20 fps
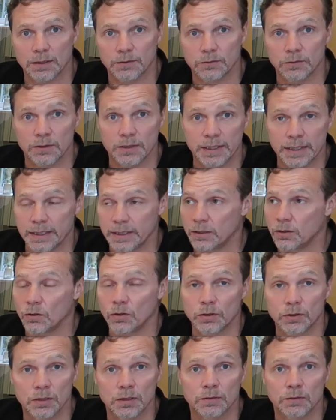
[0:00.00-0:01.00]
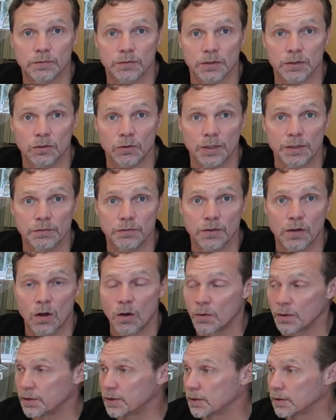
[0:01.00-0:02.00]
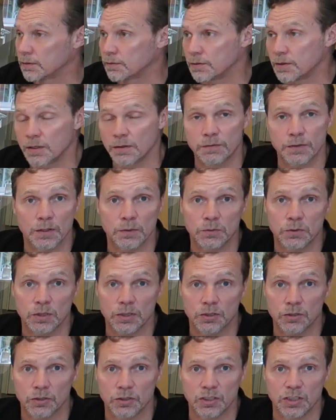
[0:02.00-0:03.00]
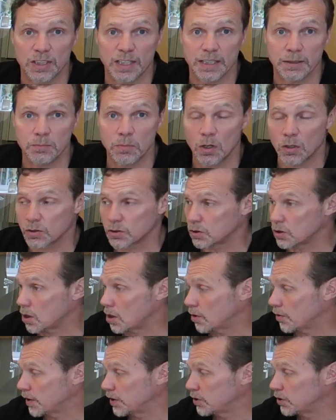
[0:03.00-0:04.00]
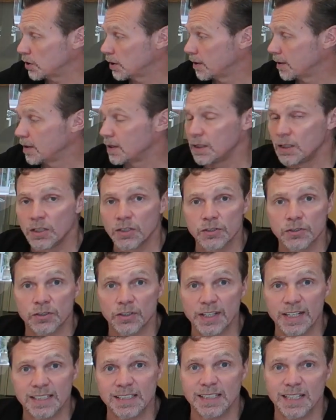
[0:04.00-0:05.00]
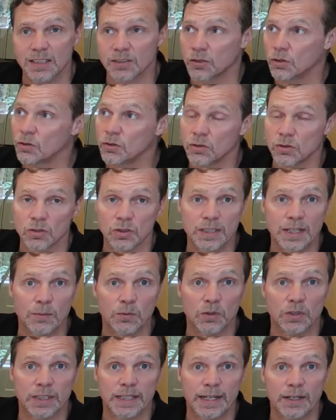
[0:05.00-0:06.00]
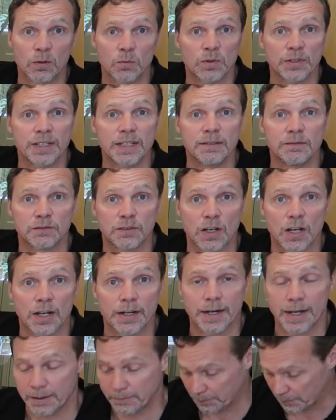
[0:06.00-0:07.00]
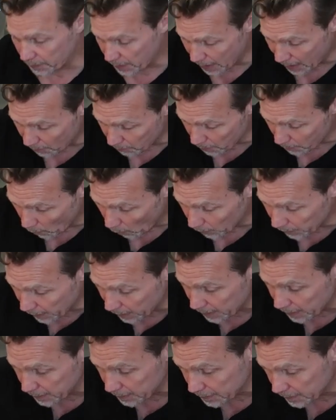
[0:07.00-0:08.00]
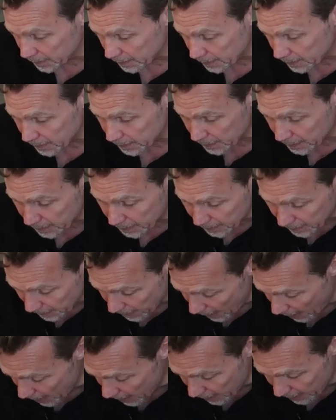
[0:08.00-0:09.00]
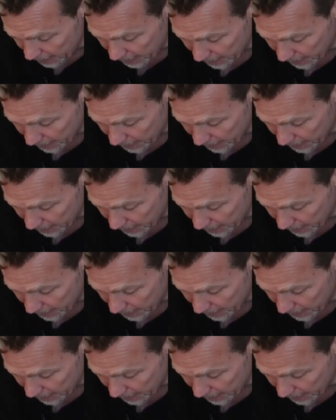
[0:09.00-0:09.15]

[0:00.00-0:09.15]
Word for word: and really good for going forward in the future should you need more storage. So that's that done. So now we're going to get on with the inverter, aren't we, Monty? Yeah?